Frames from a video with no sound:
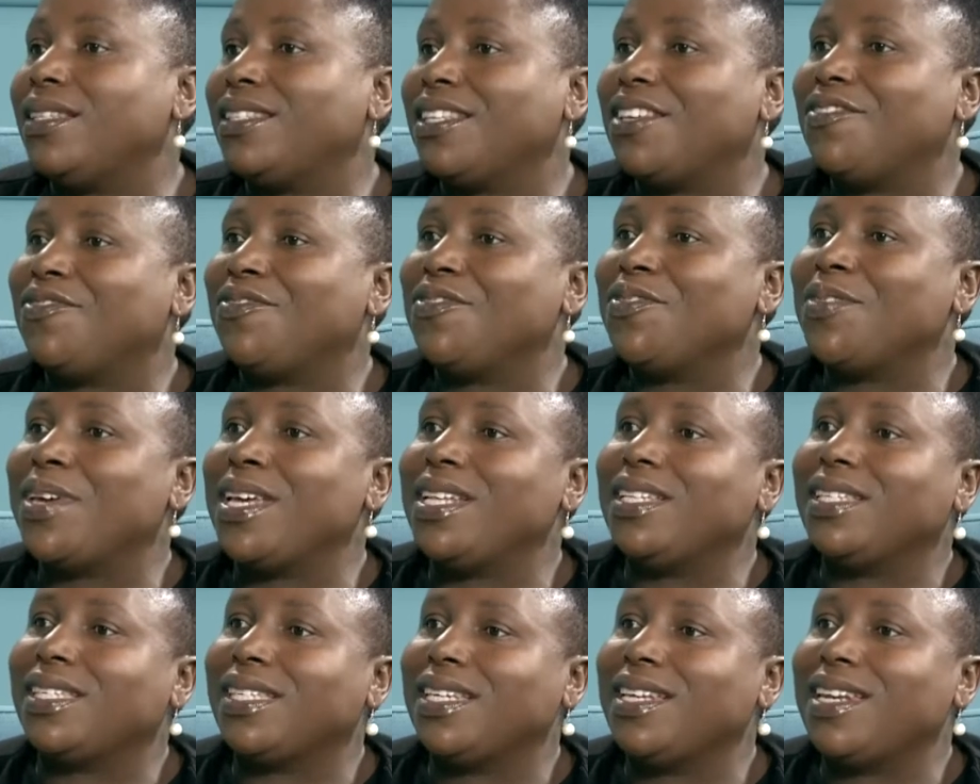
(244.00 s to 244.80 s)
As you
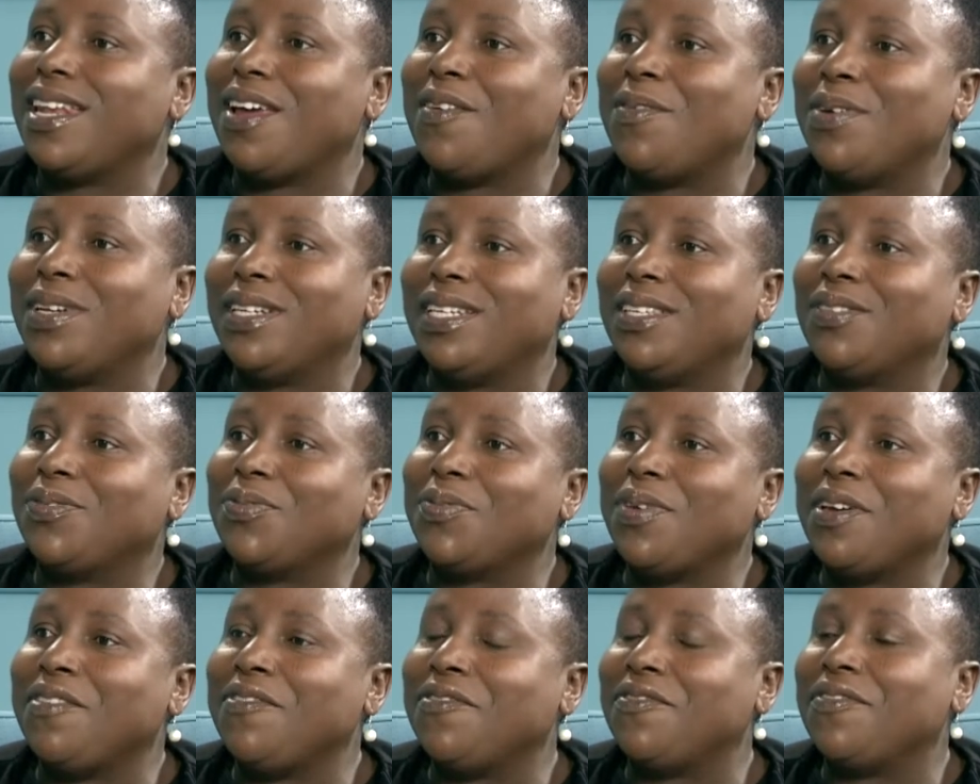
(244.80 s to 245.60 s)
can see
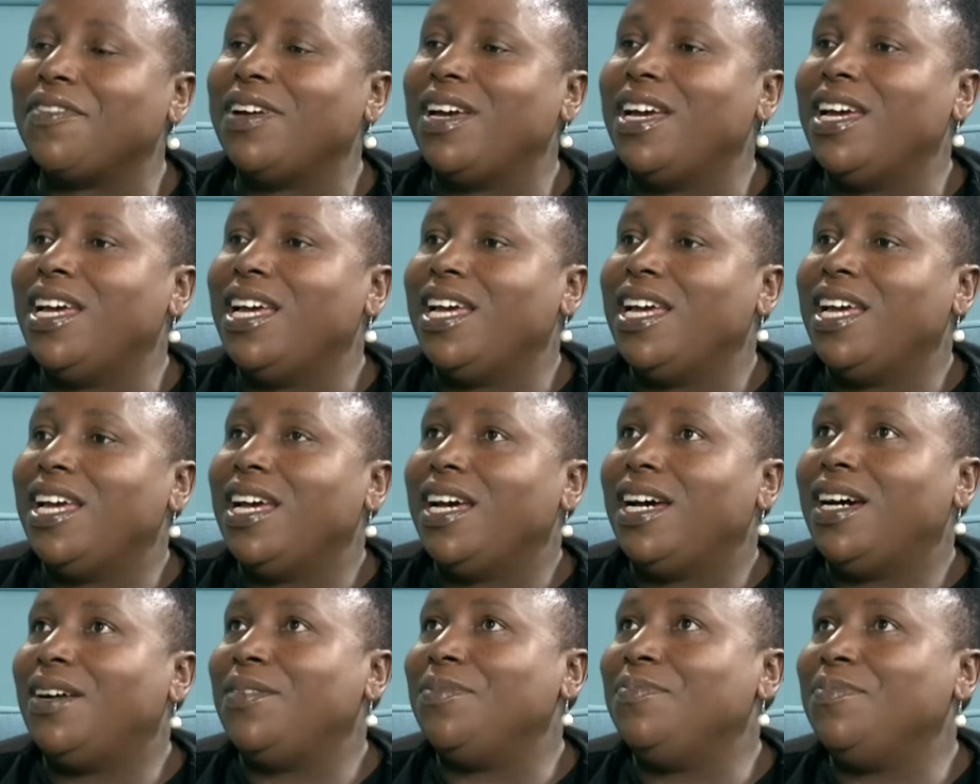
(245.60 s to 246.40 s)
nowadays, we
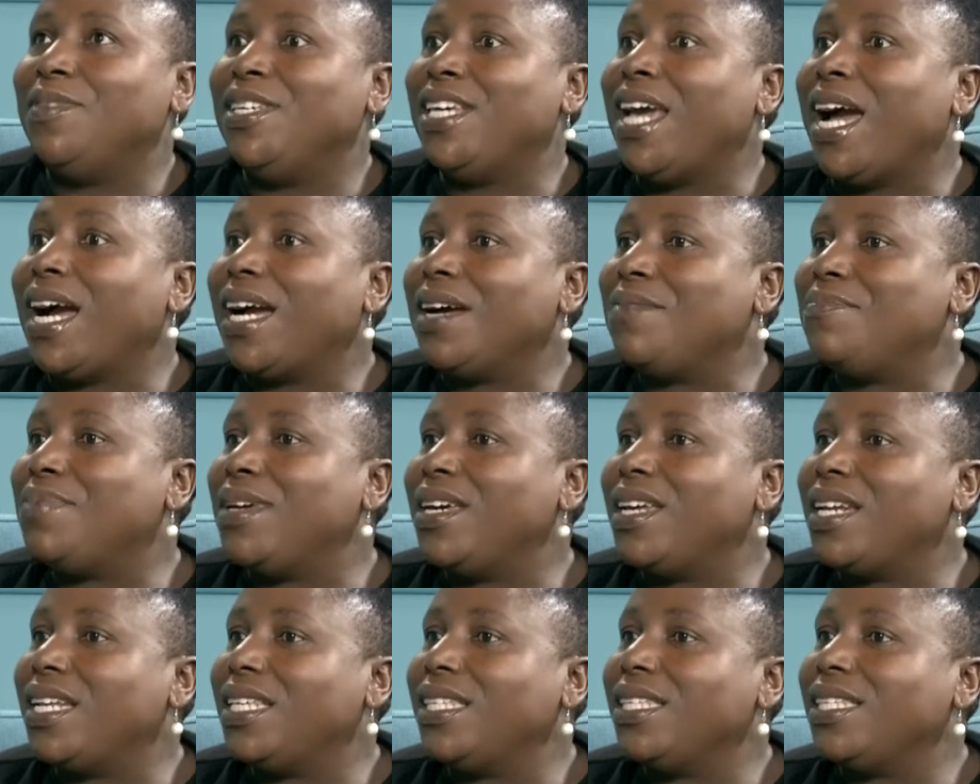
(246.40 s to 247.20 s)
have younger
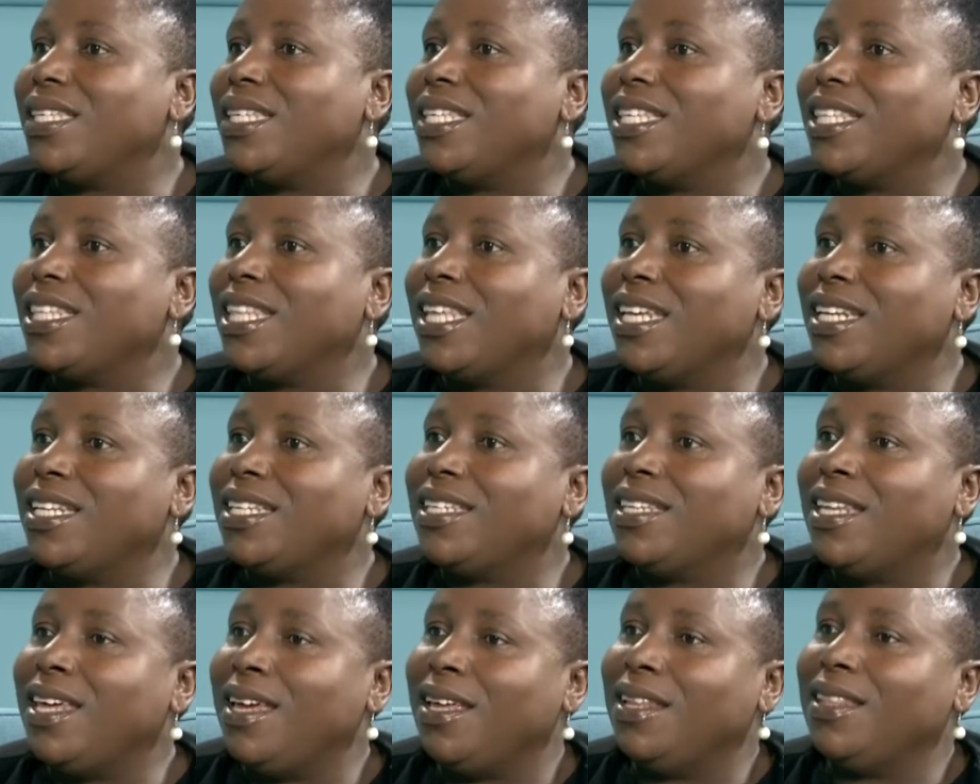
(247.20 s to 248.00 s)
parents
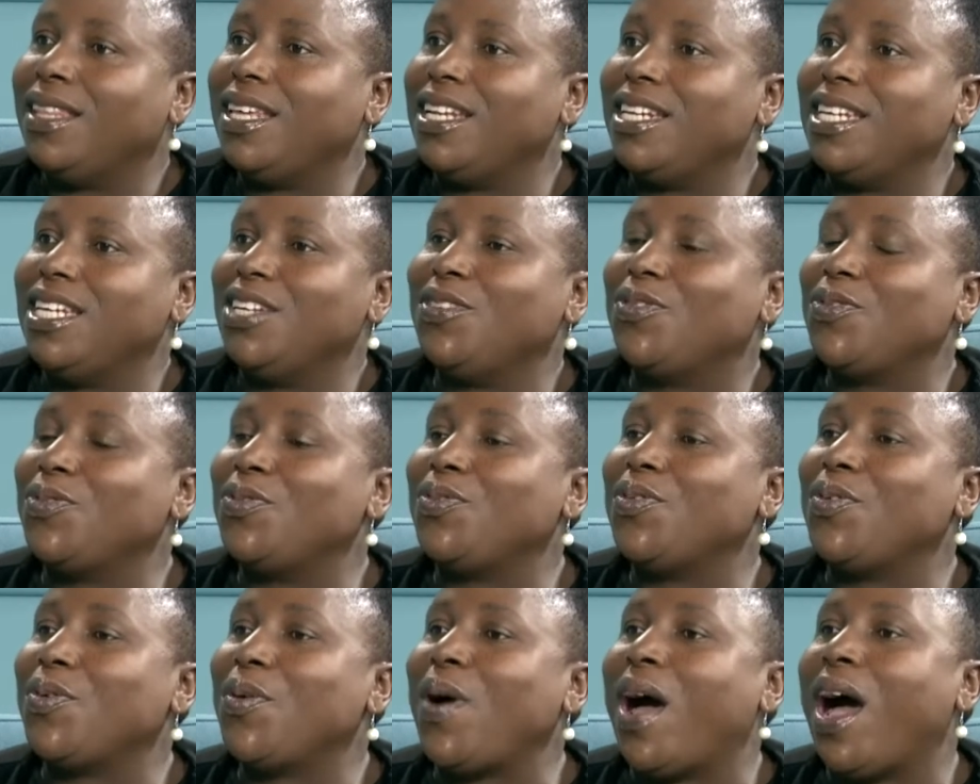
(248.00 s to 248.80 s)
that they need to
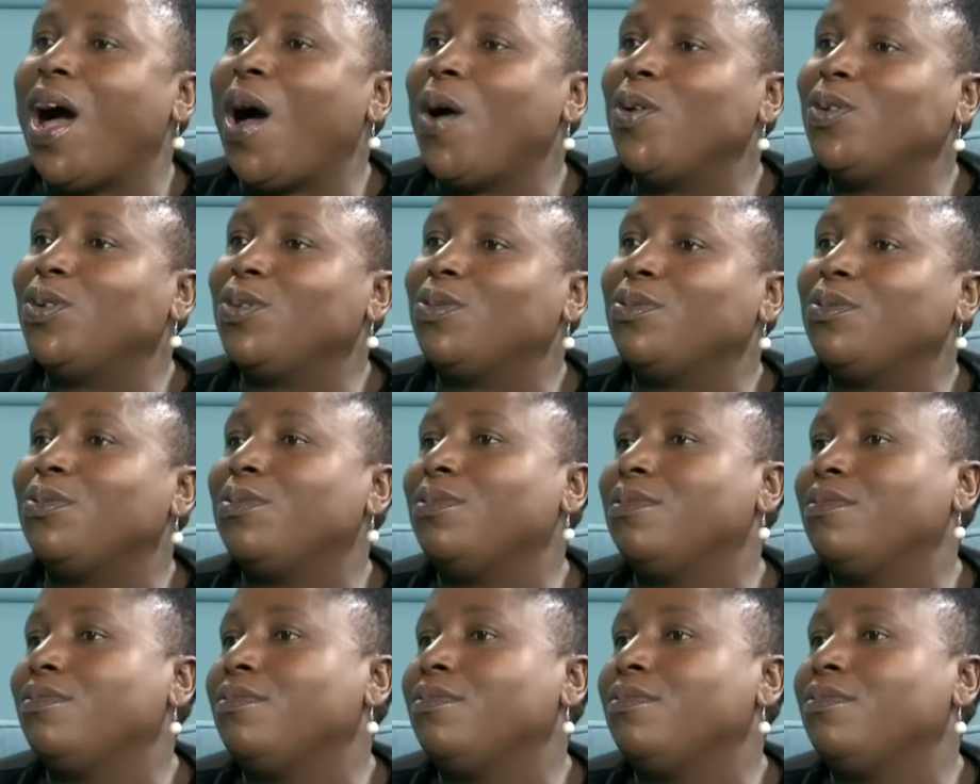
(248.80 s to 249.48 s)
know how to